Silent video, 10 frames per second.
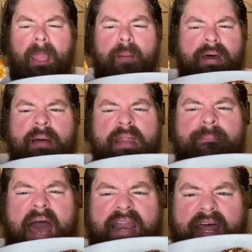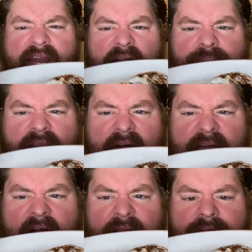But I'm not mad at it. I'm glad I
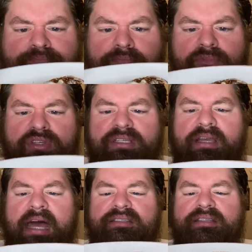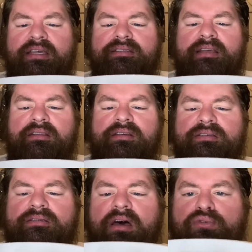got it. You see, guys, see, it's like
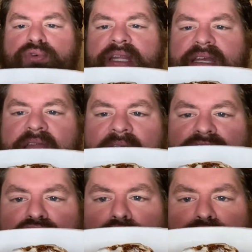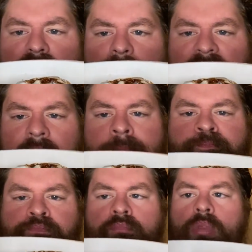this uh, really nice, creamy
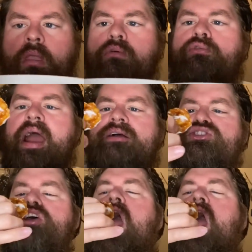ranch.